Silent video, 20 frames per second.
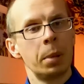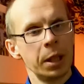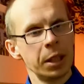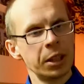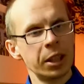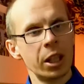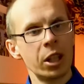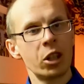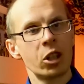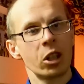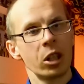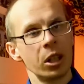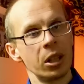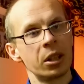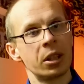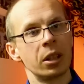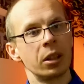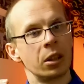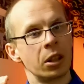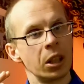PreSearch
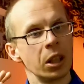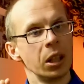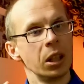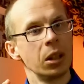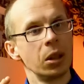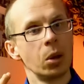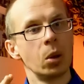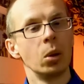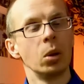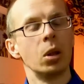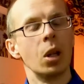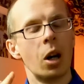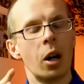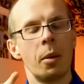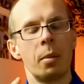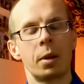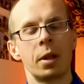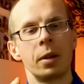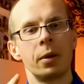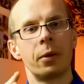is really good
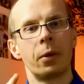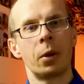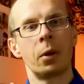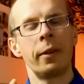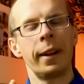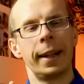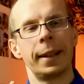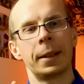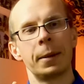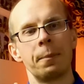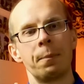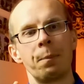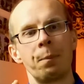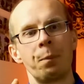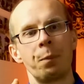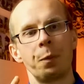option for that.